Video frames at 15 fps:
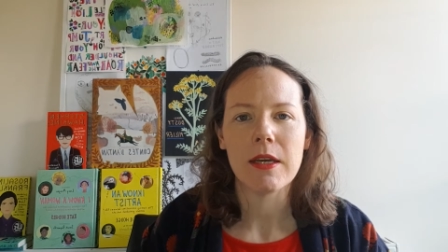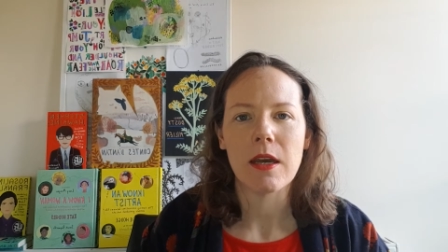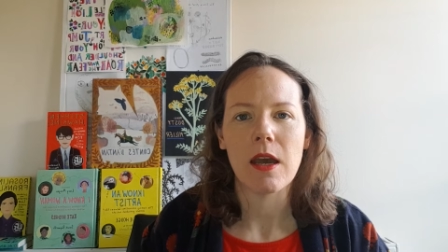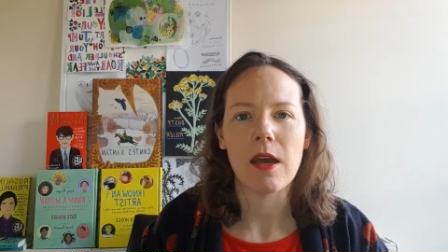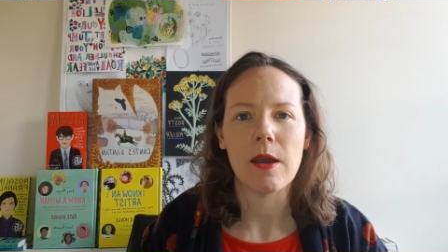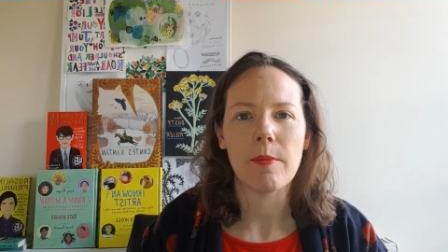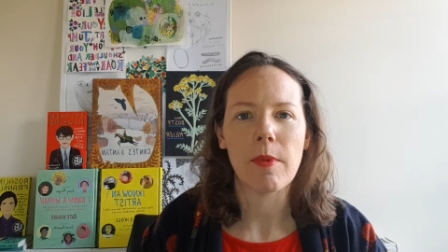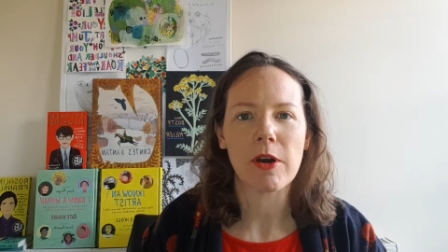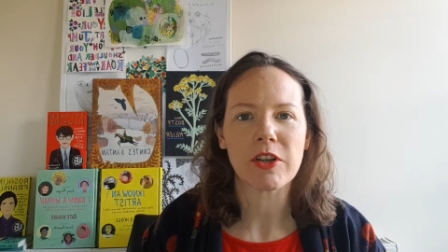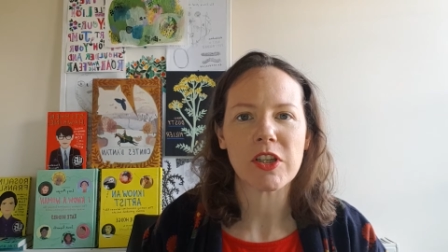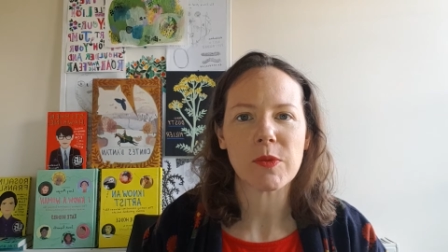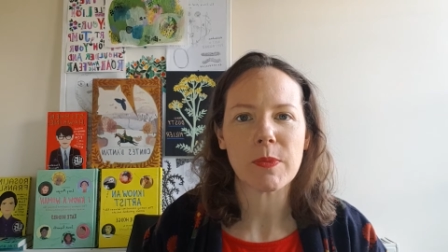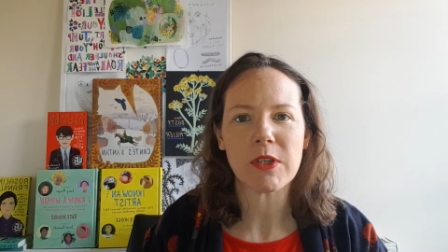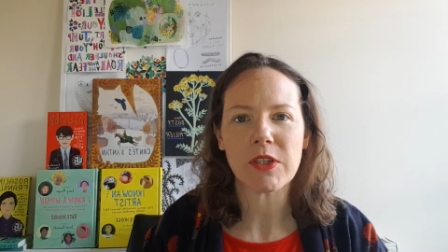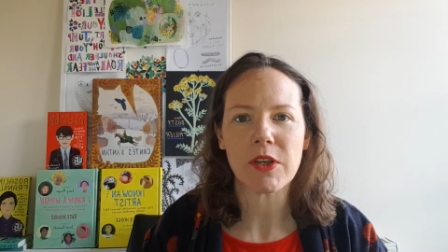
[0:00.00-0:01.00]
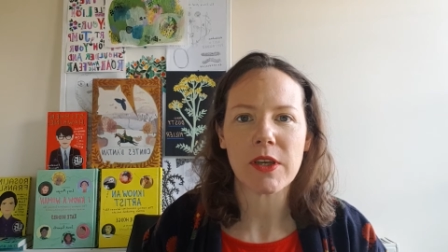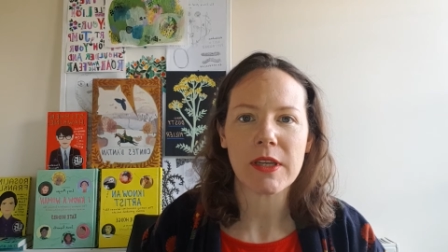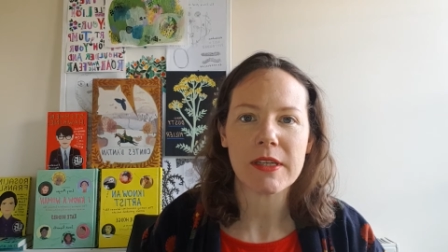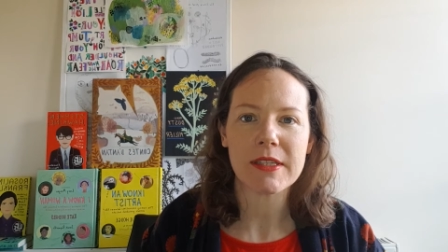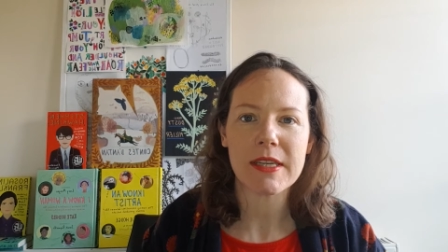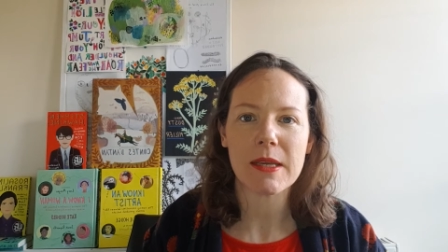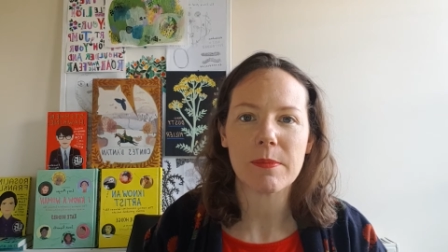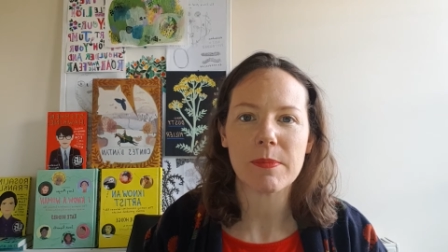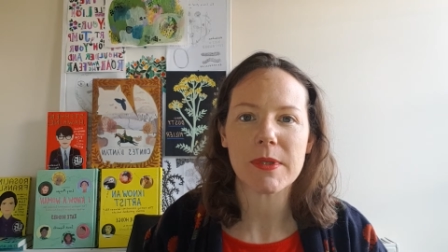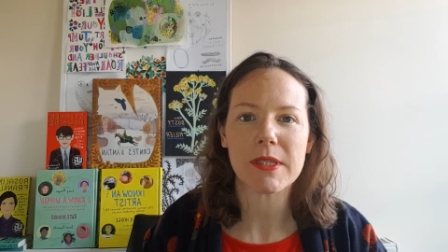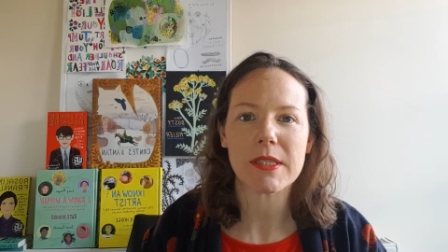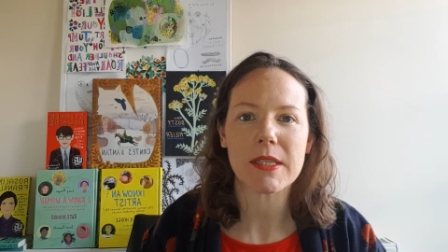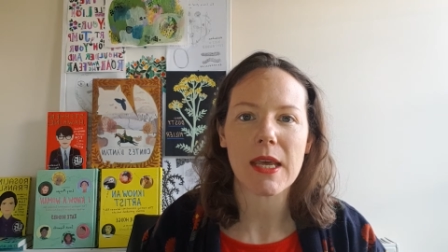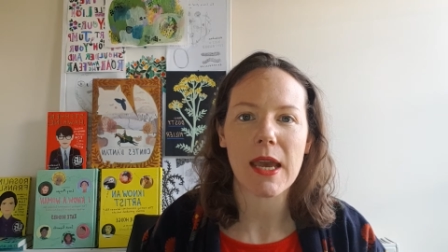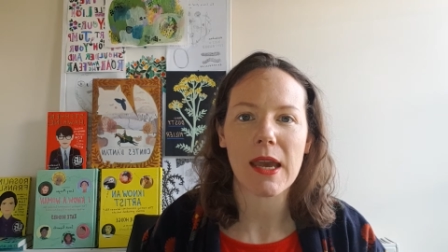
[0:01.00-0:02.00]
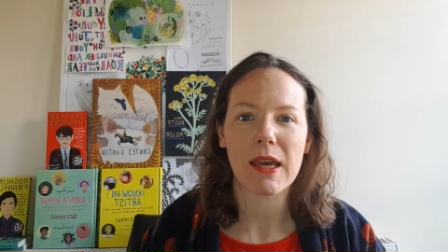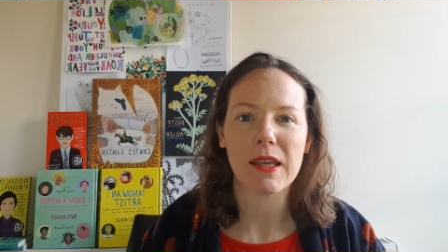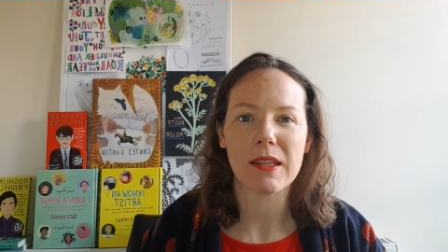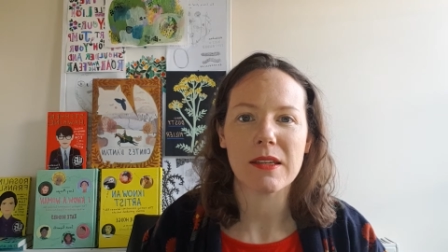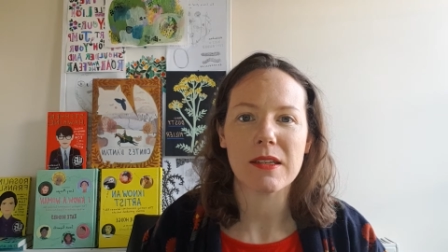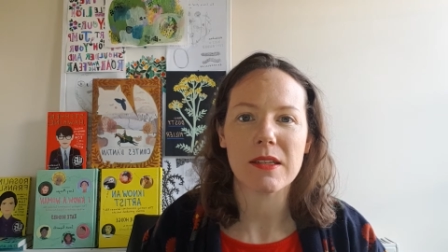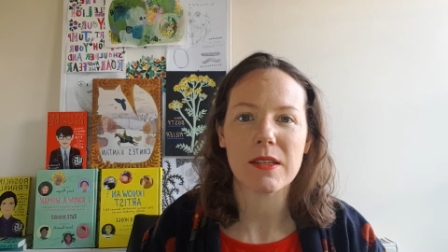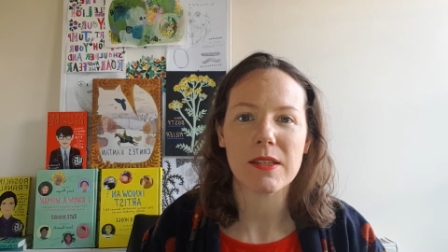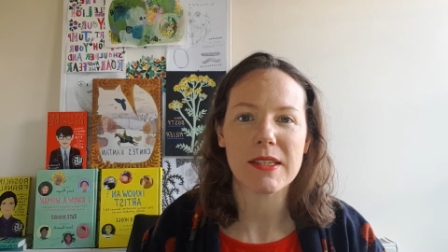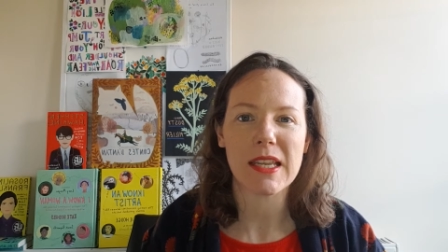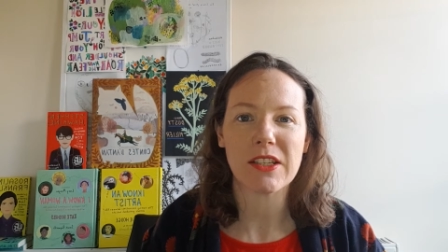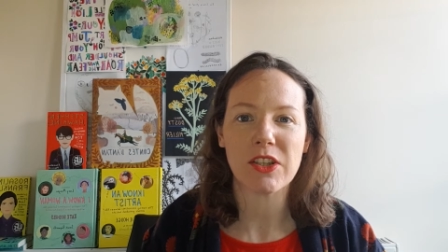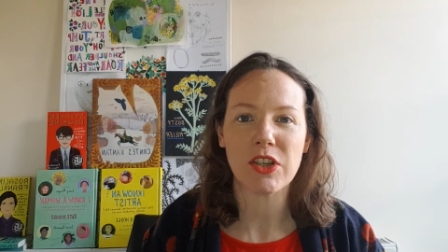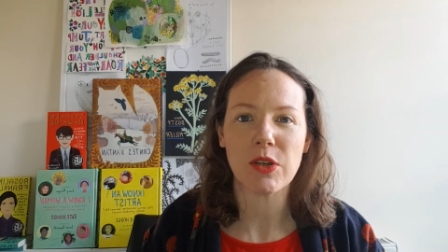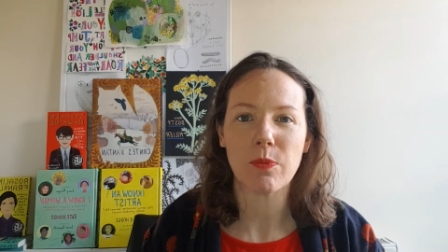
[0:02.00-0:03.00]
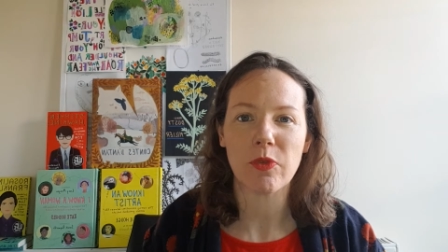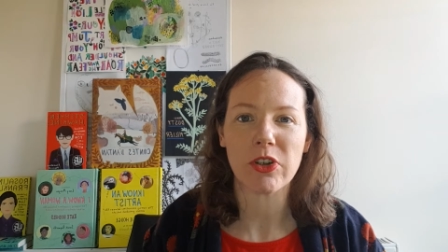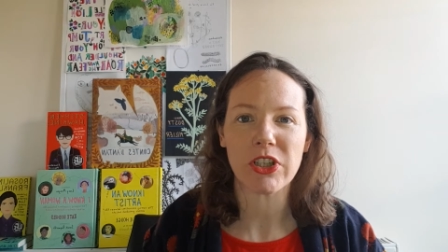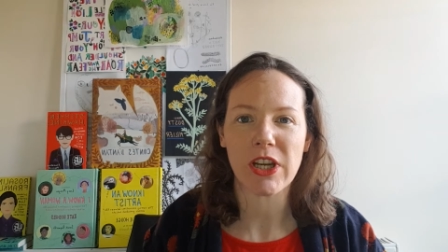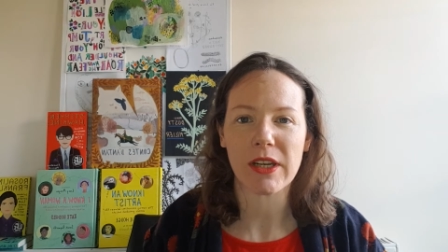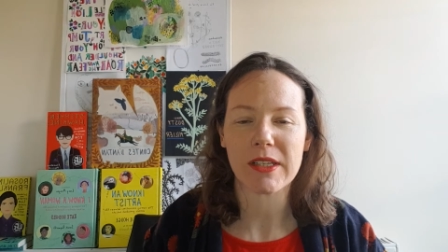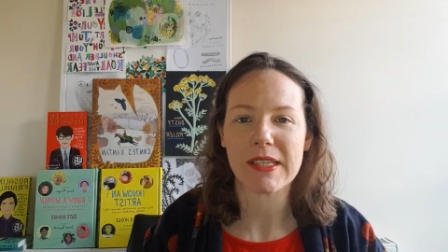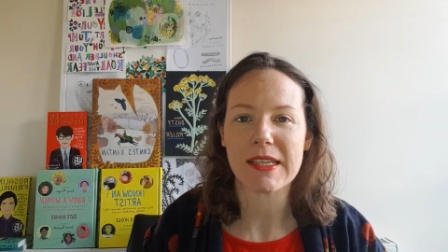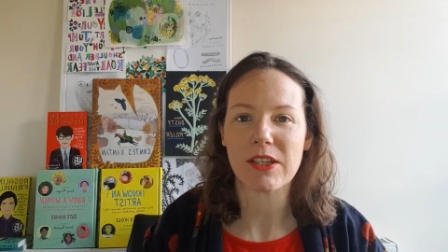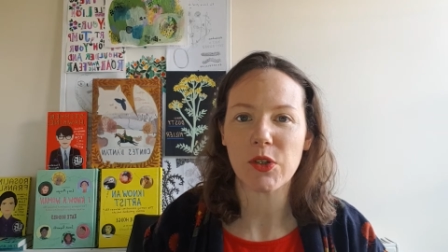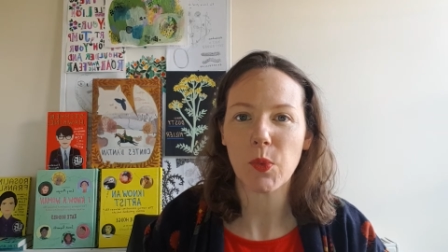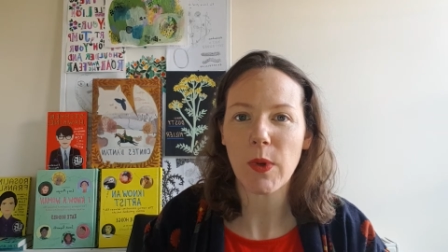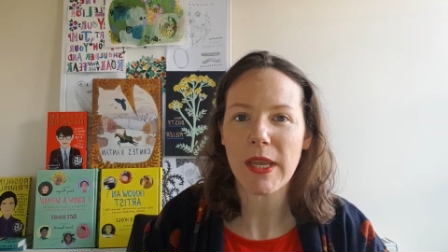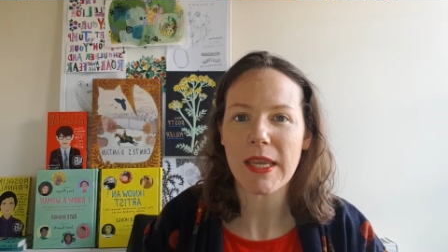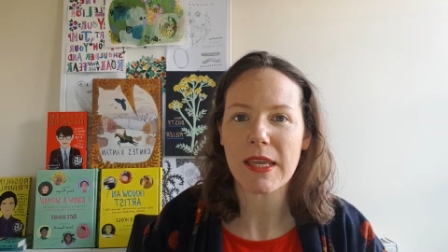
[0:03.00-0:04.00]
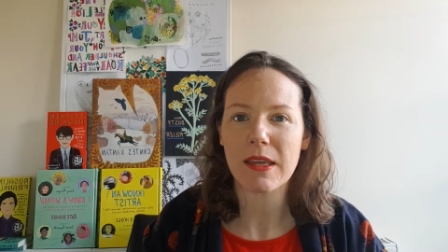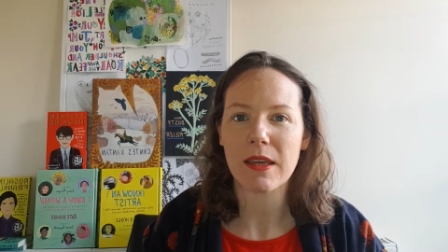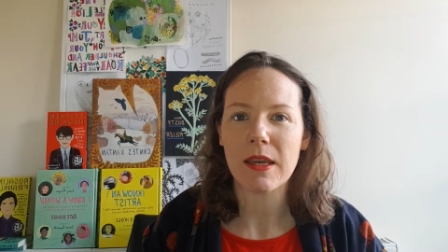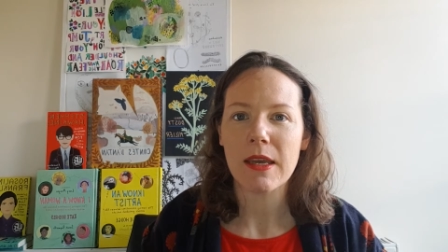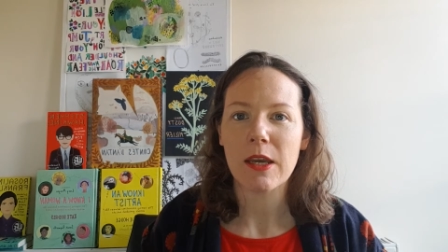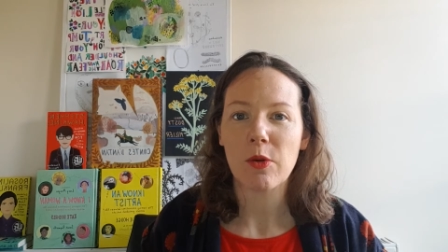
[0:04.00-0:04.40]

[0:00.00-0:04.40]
Um, I'll just be doing tips and set a new project each week,